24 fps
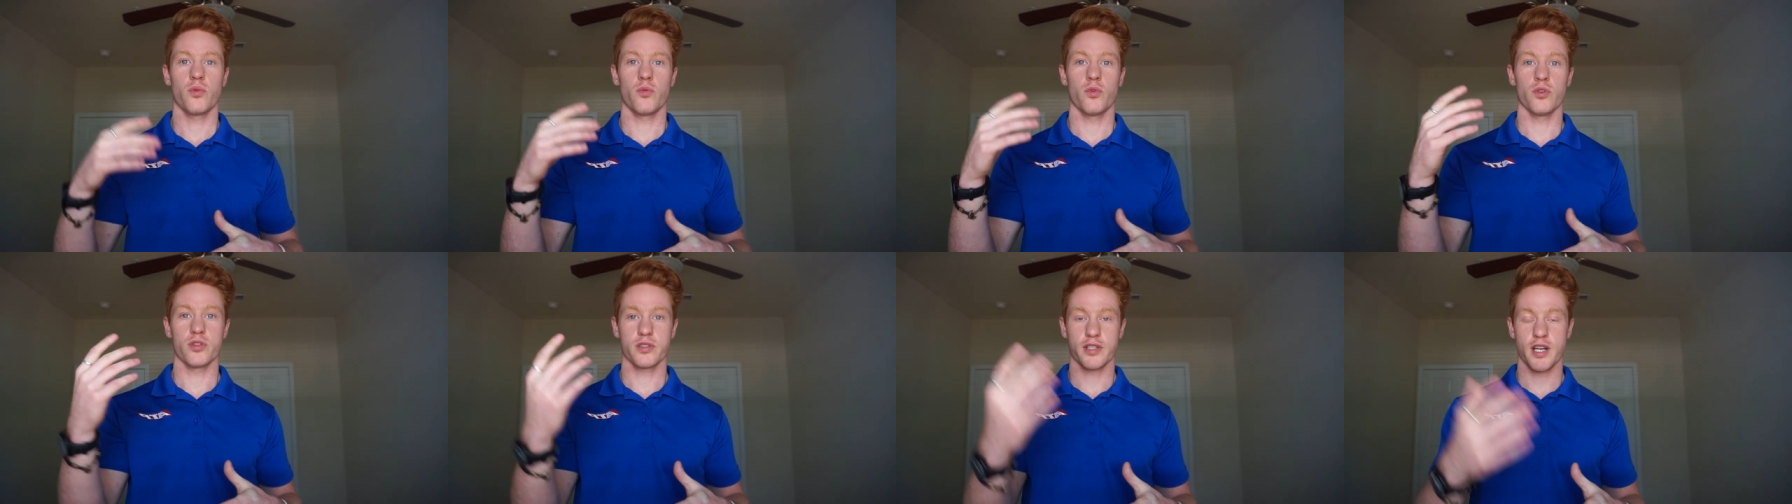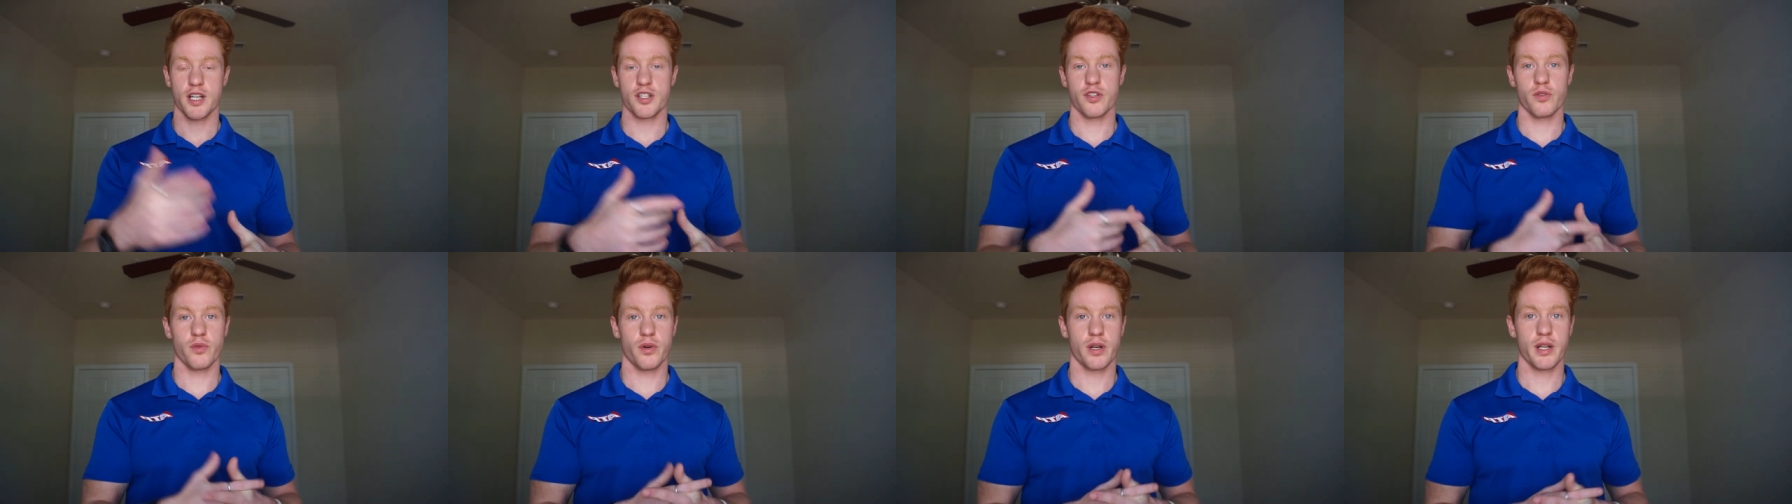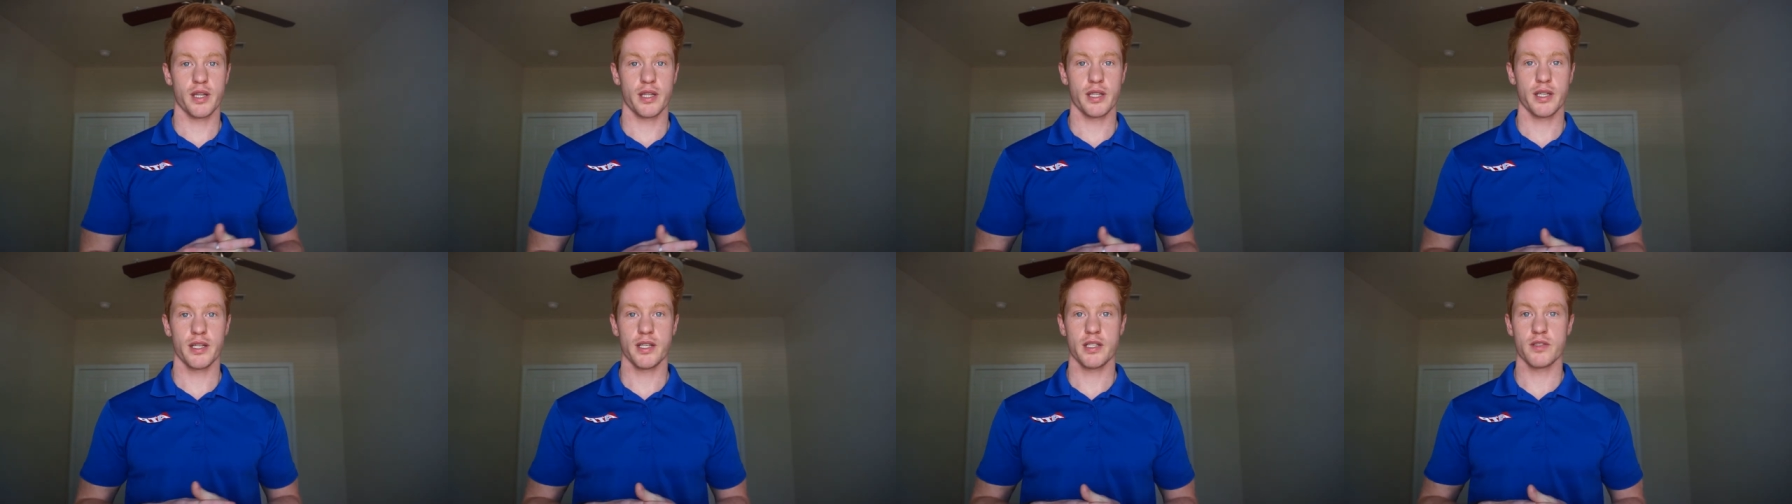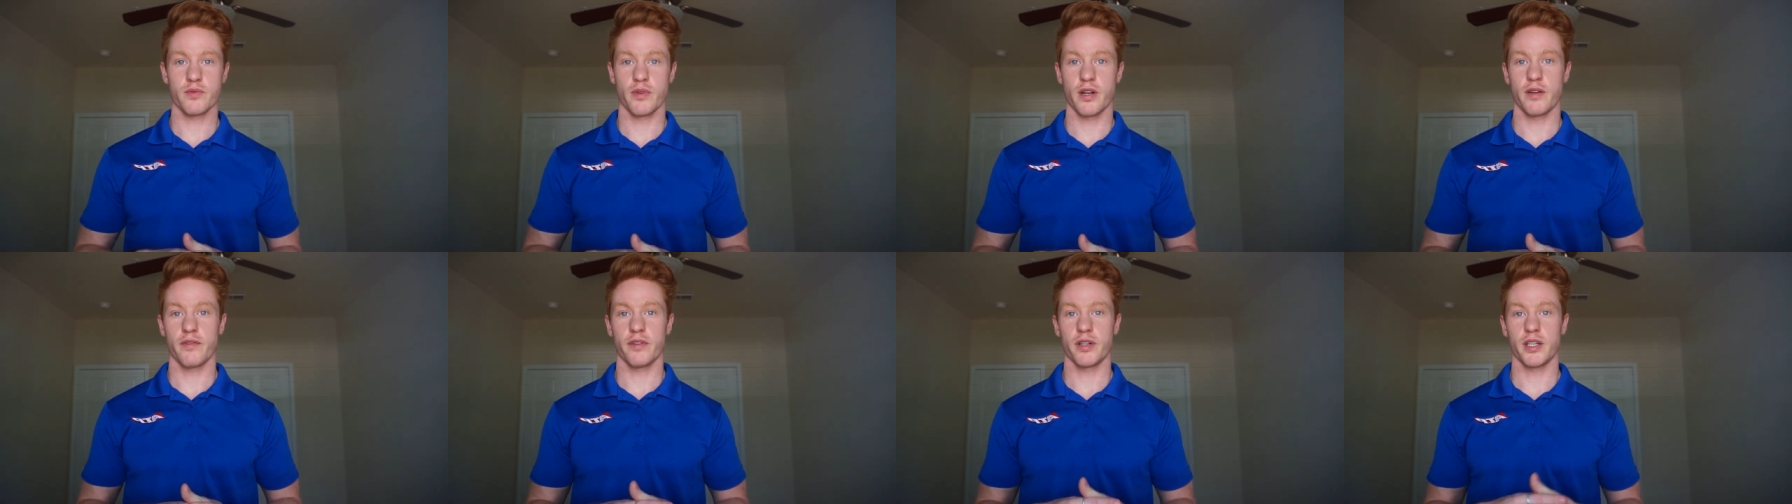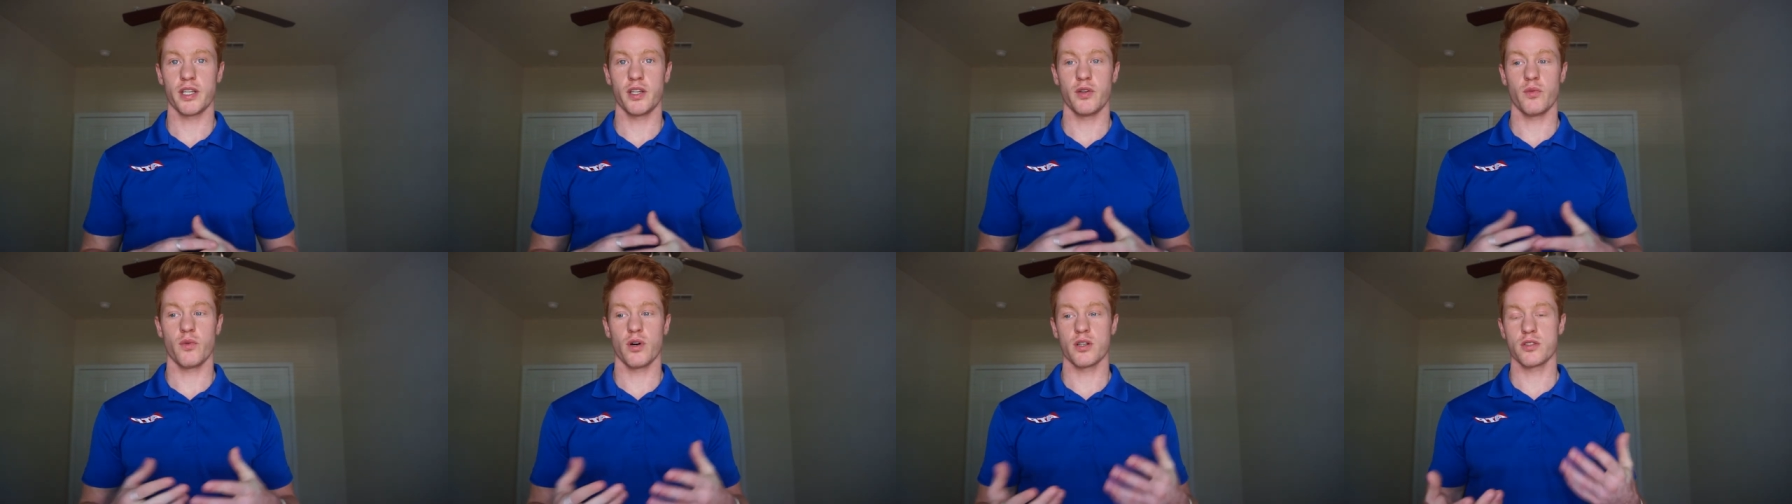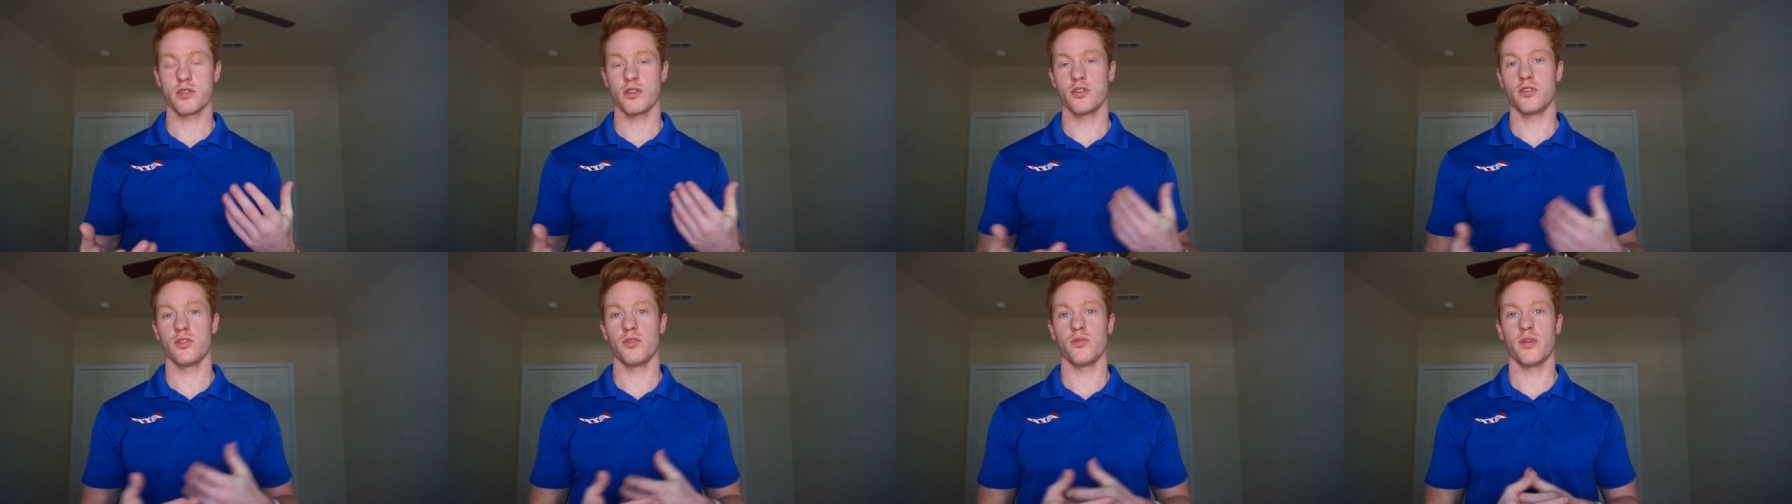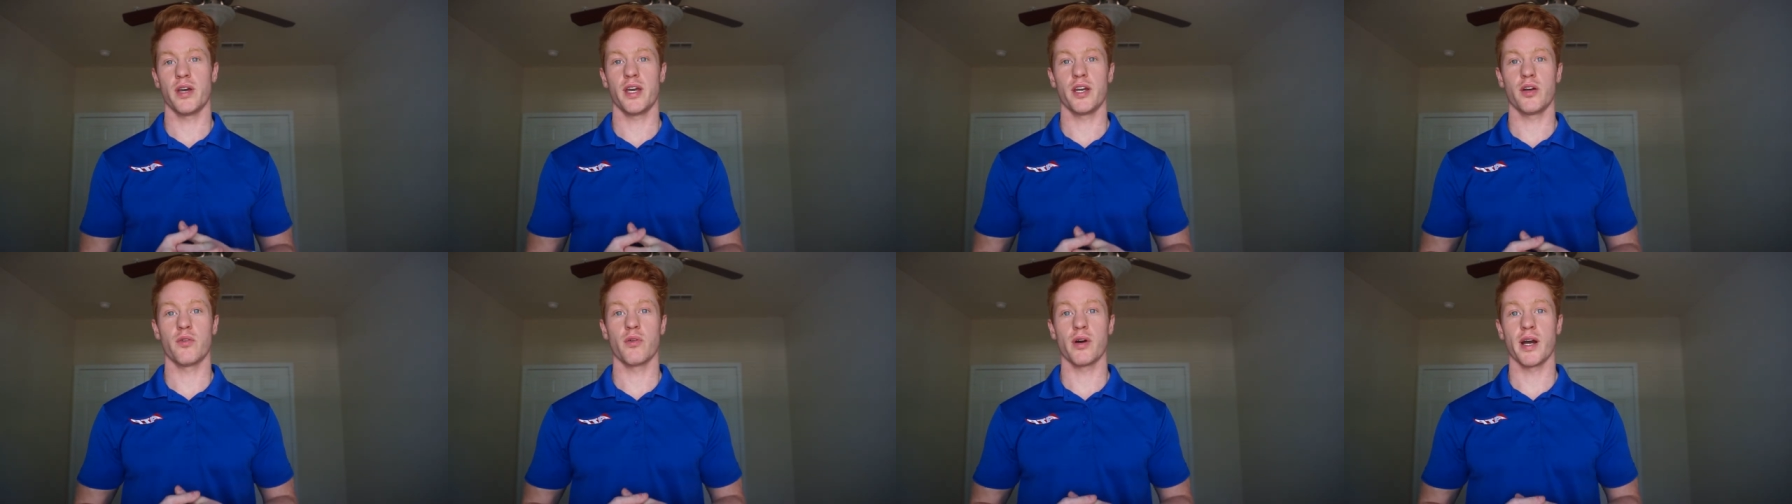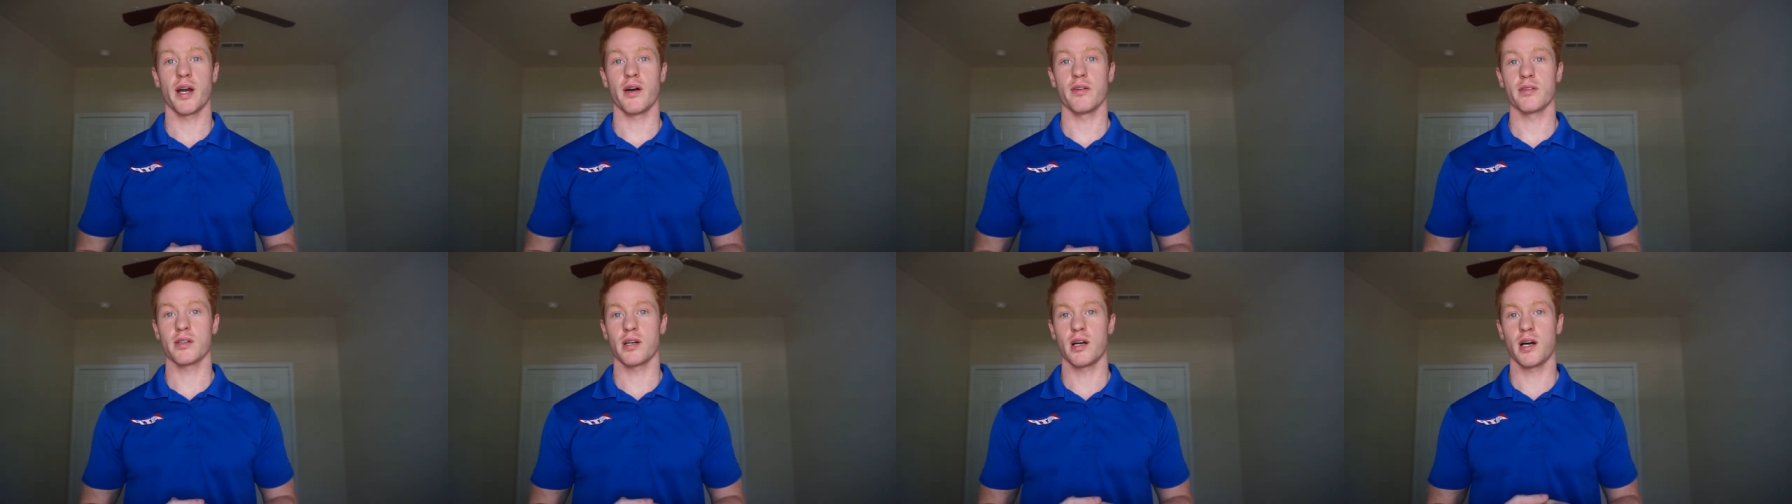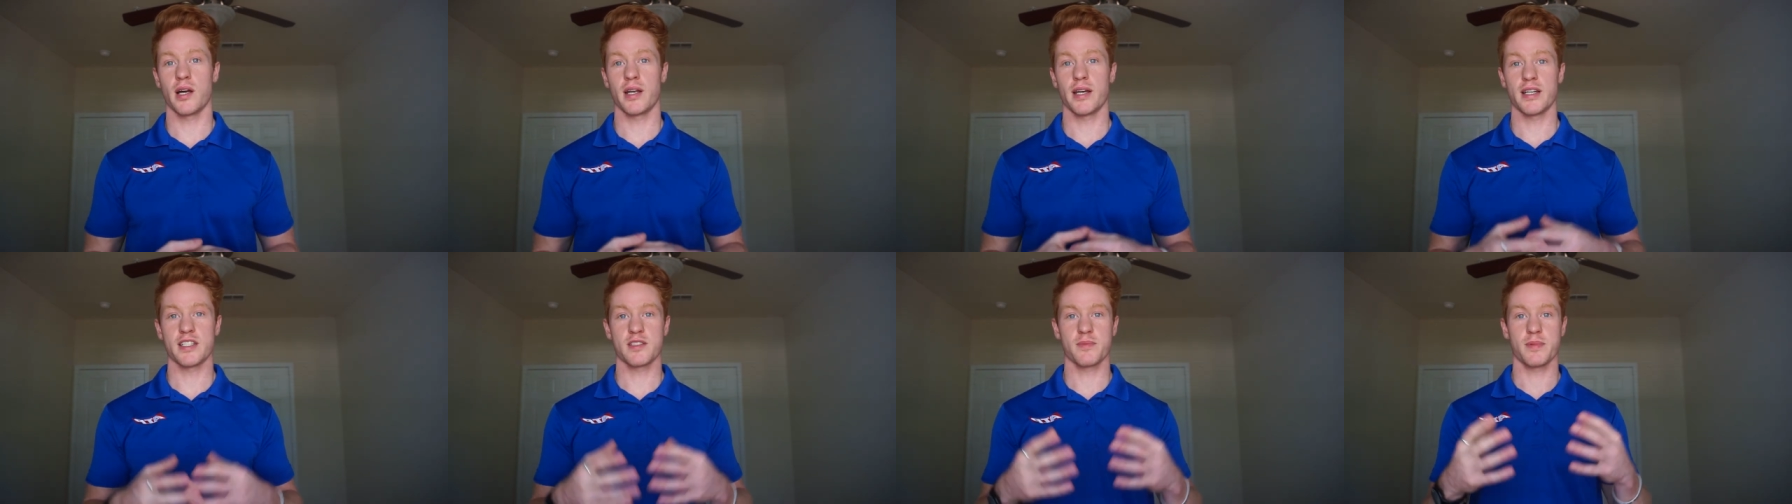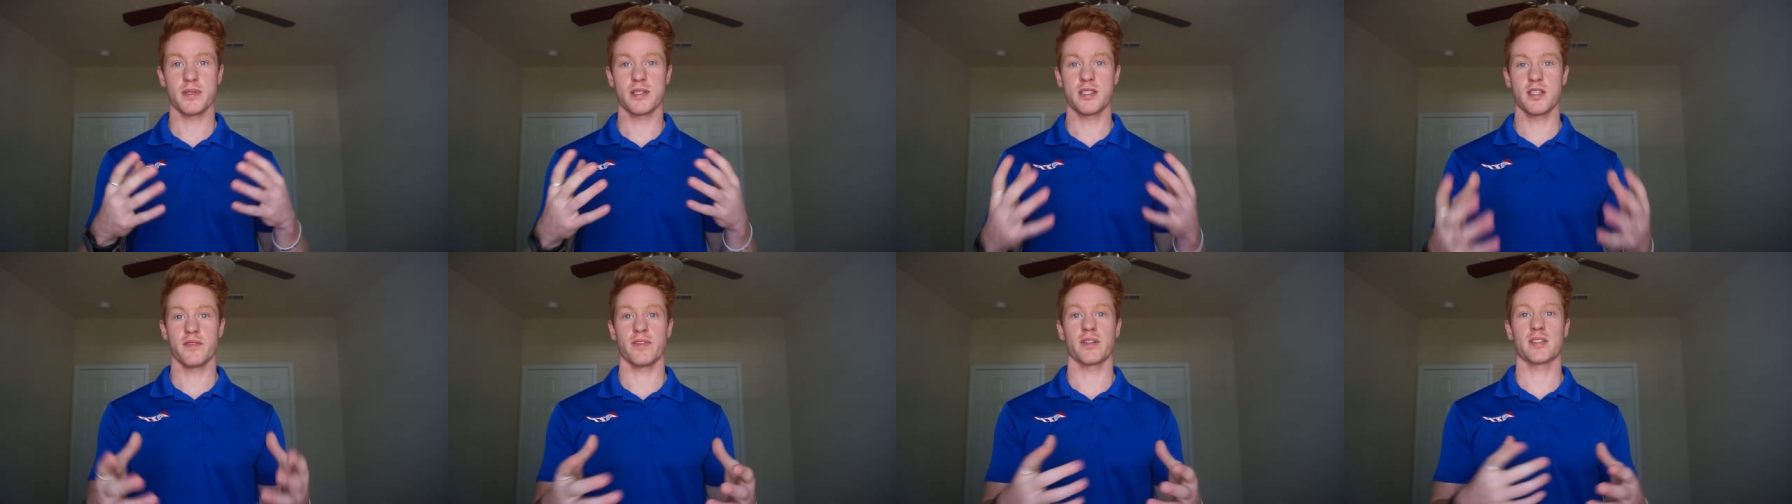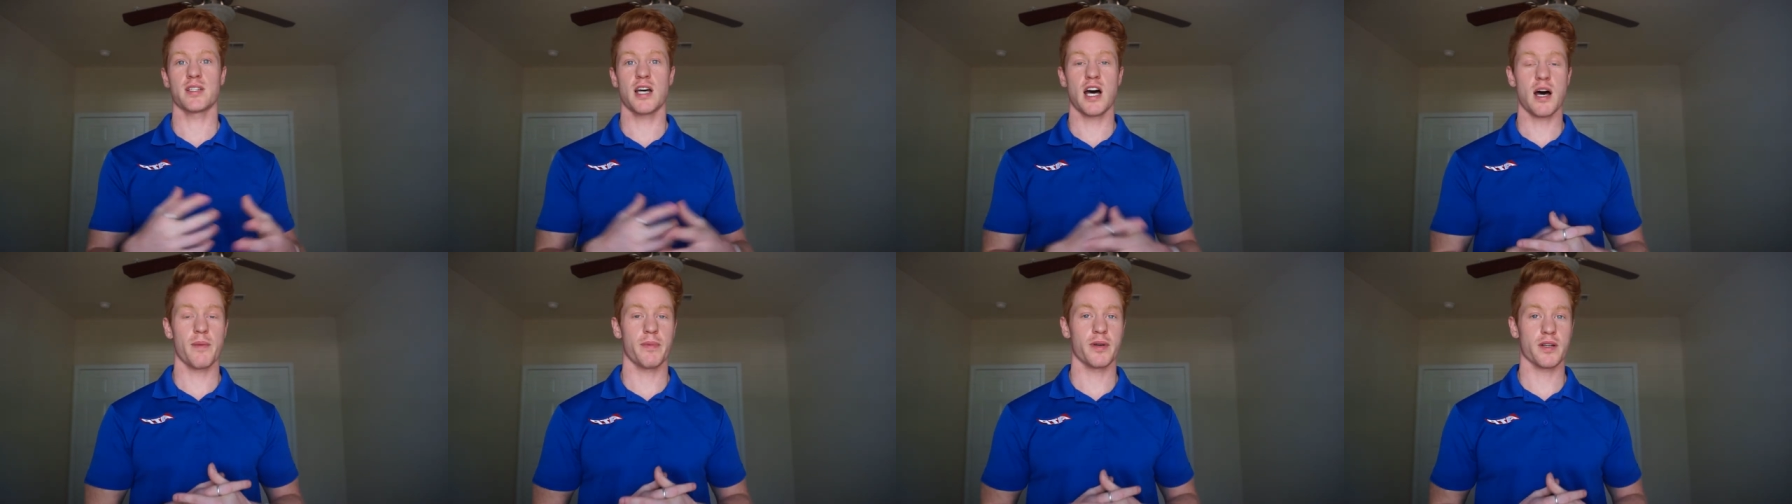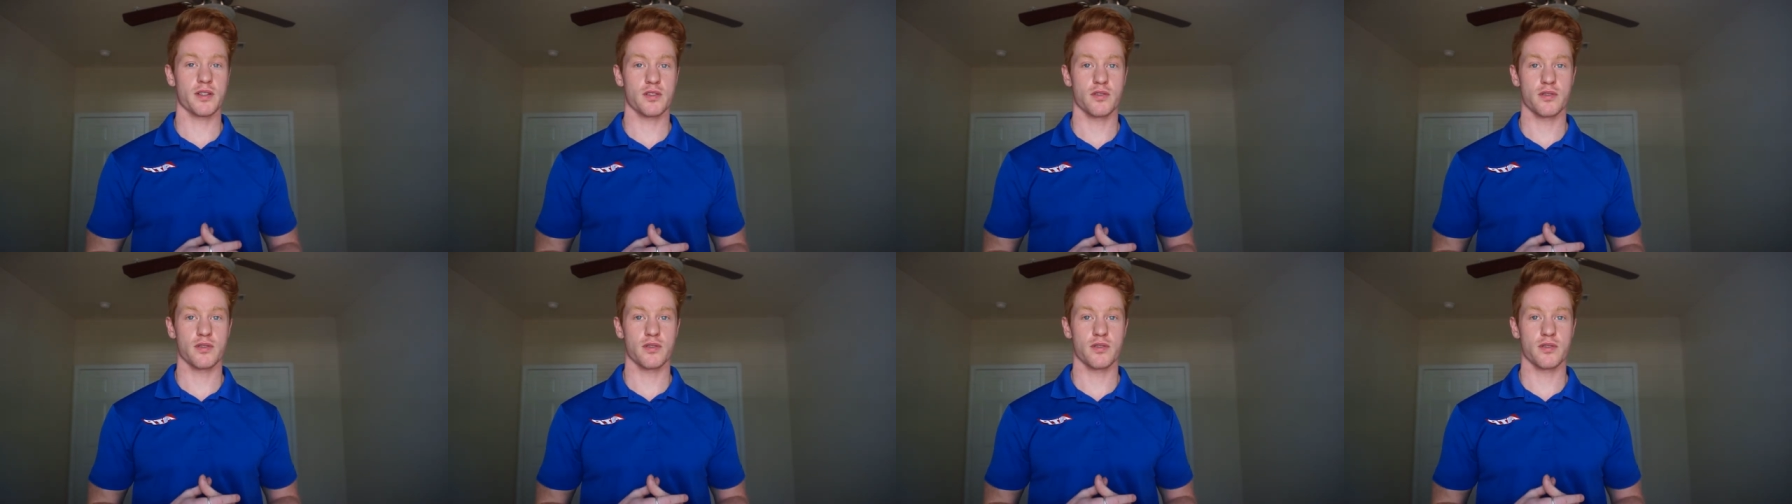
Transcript: will schedule one of these whenever he wants to do a ground on a specific topic.